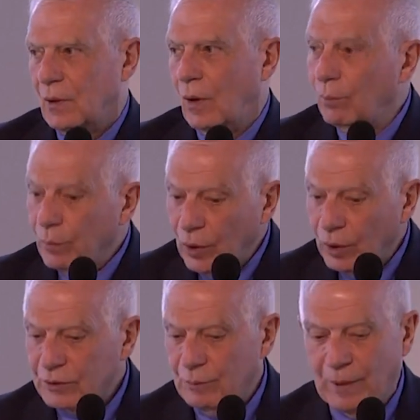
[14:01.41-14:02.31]

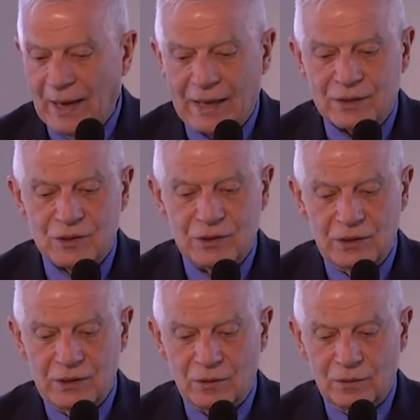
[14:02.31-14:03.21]
unblocked the Black
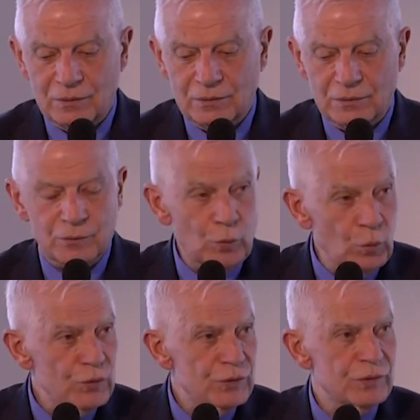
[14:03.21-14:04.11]
Sea
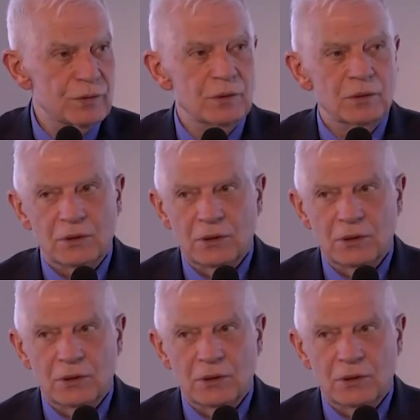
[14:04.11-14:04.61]
routes,